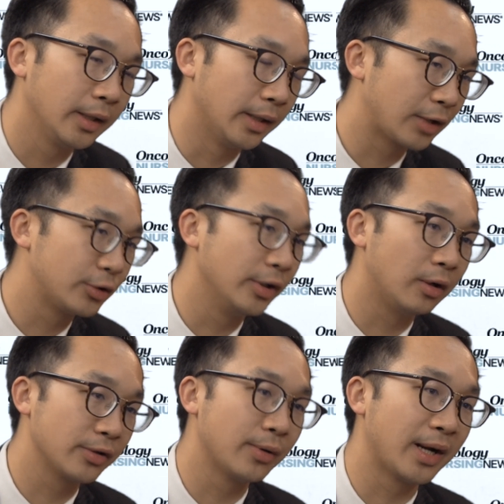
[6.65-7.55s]
and actually
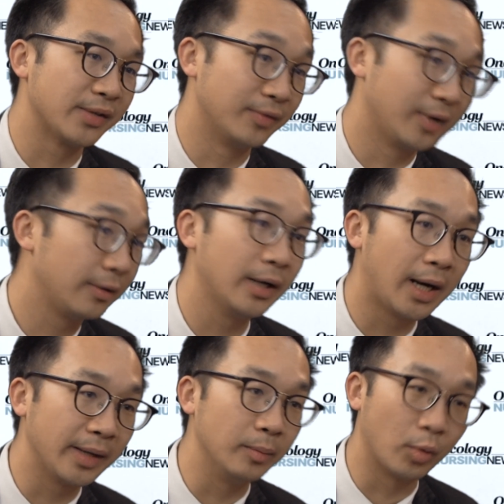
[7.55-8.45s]
also has very
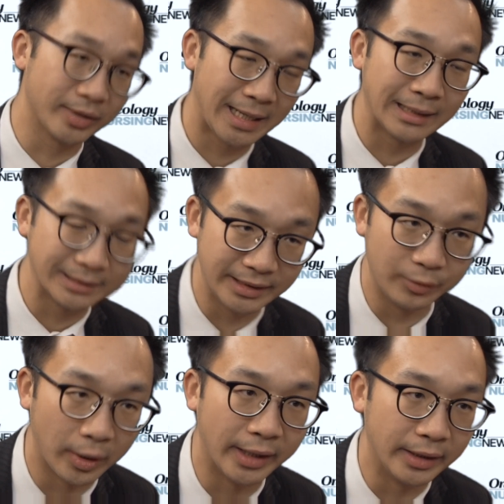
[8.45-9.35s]
high mortality
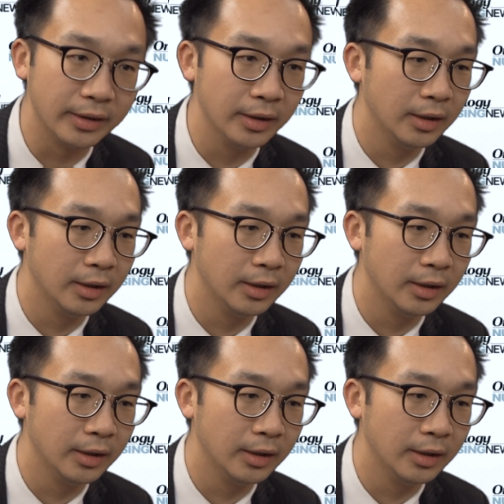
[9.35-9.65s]
rate.